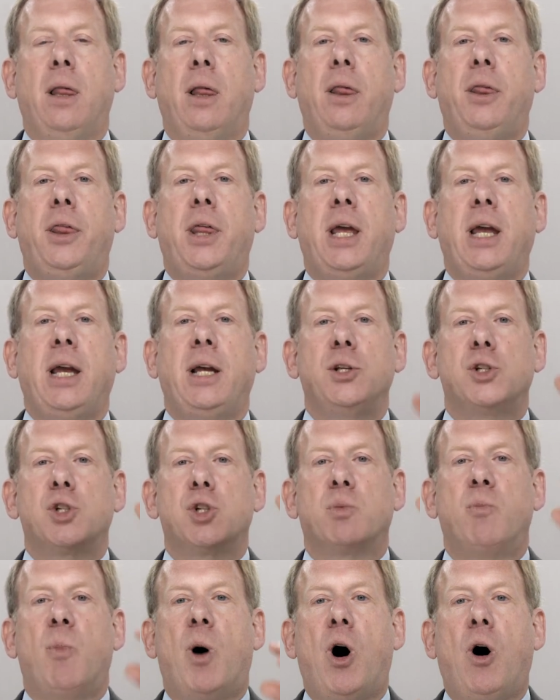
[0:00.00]
the
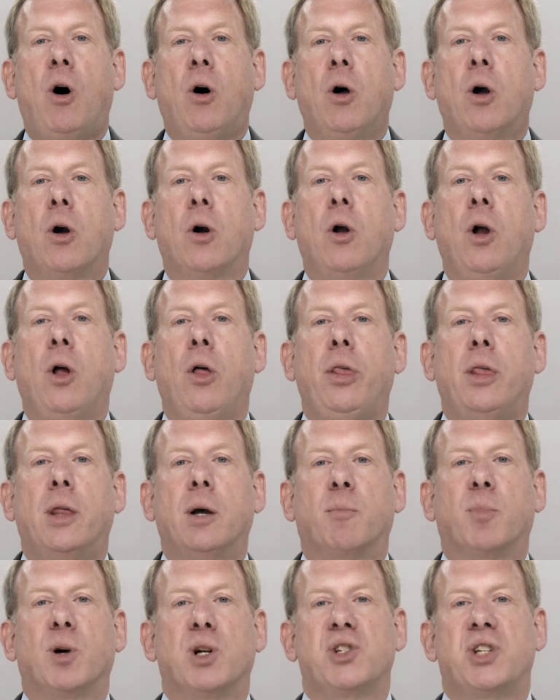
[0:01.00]
smaller
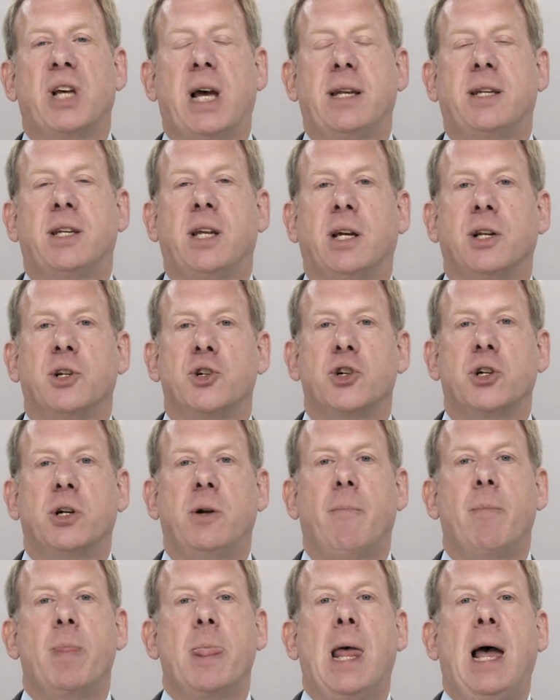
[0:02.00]
the percentage,
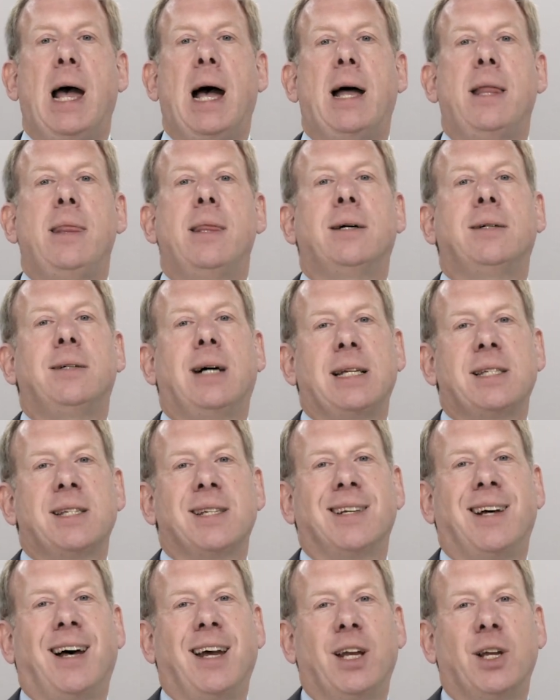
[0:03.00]
and the
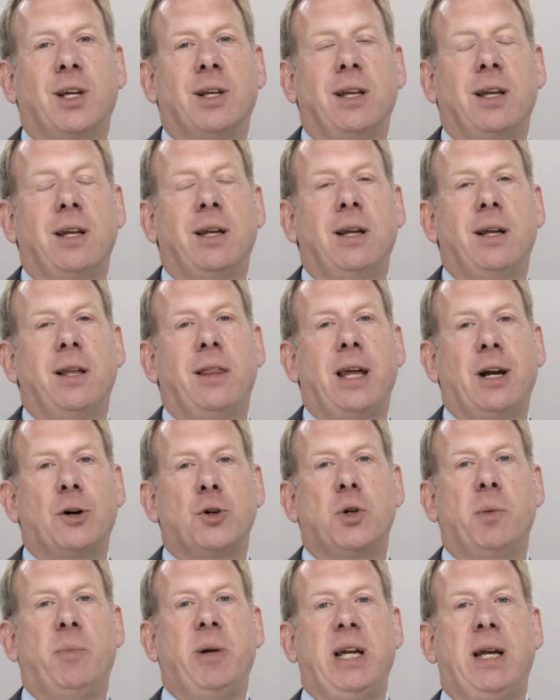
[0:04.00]
less likely there
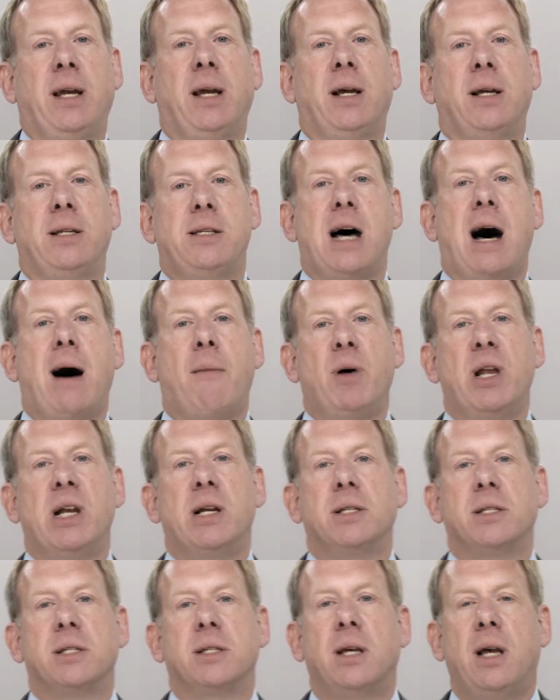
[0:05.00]
to be
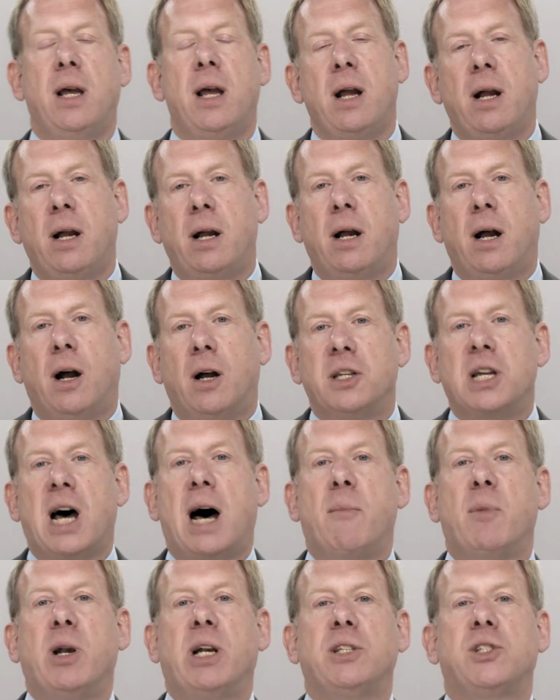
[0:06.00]
dominance.
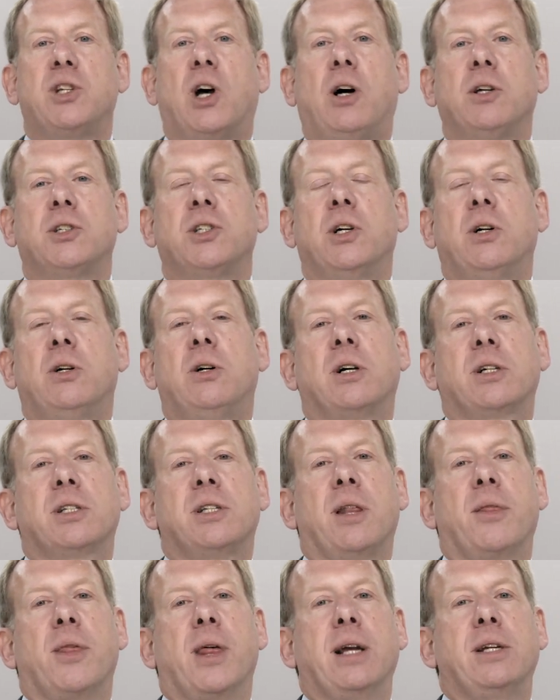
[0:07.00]
Dominance also
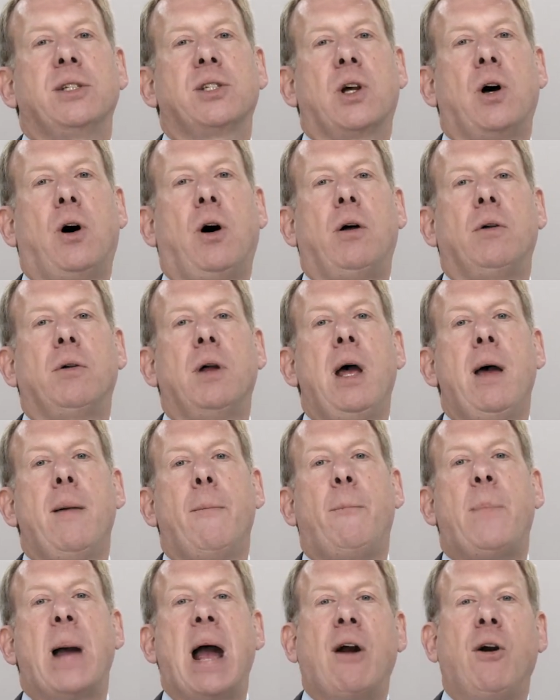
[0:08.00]
looks at things called
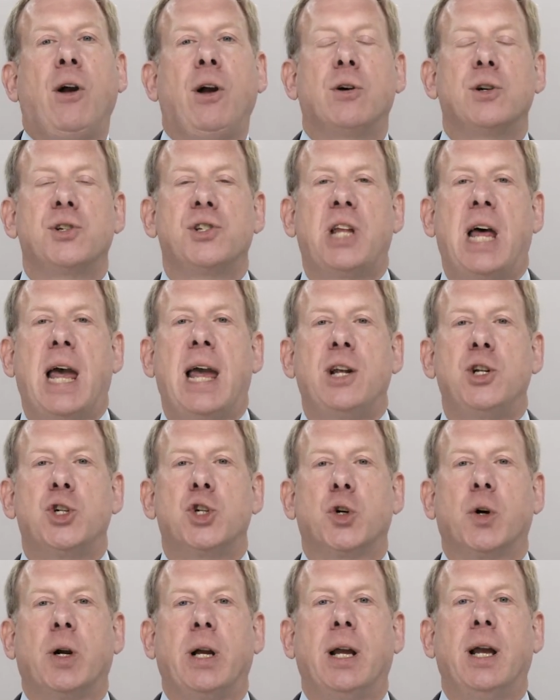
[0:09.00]
barriers to
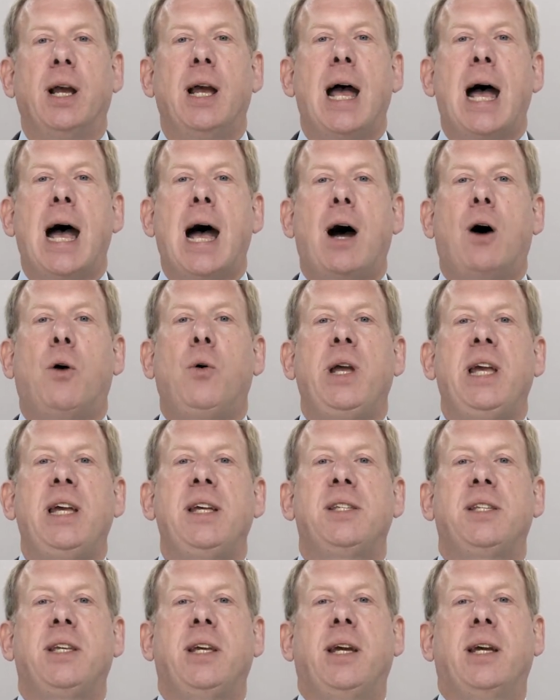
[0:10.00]
entry. How
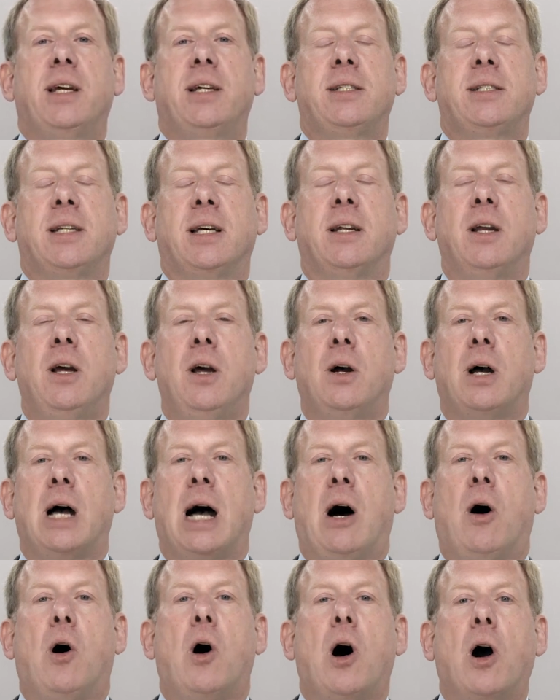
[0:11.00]
easy is it?
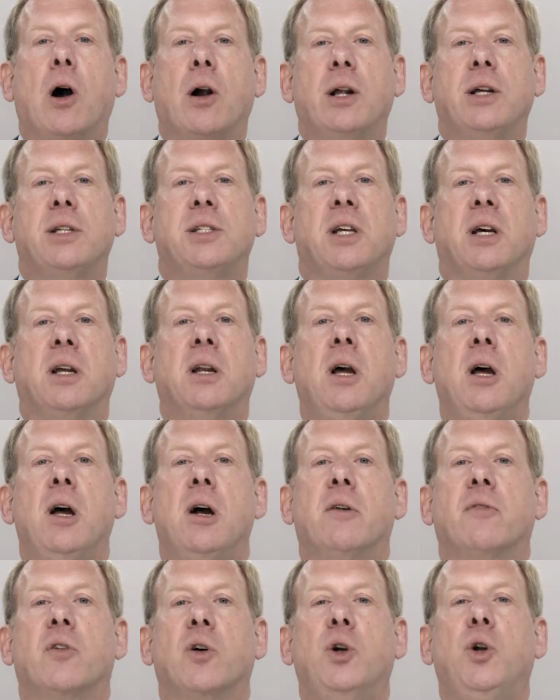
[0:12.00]
How hard is it
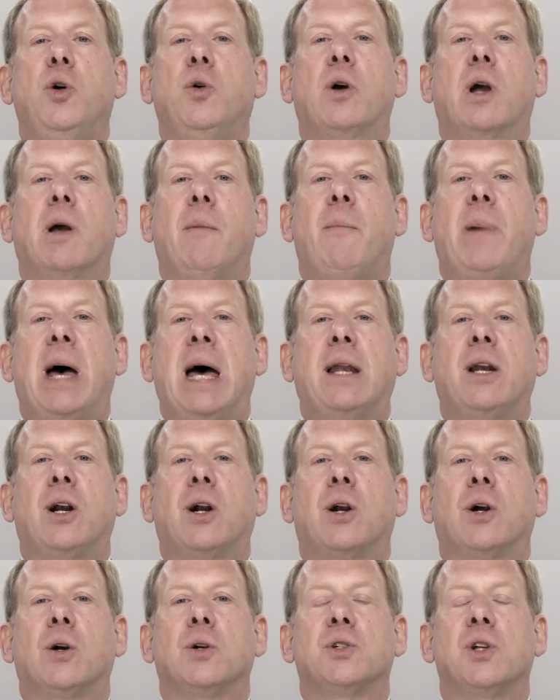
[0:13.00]
for new
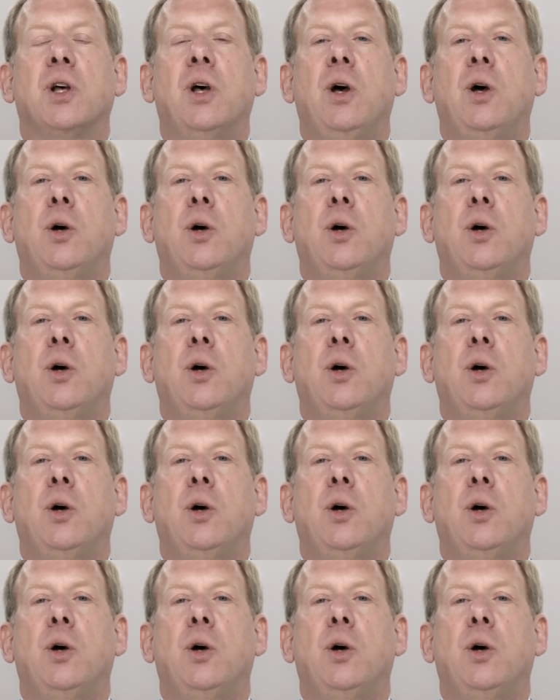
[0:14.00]
competitors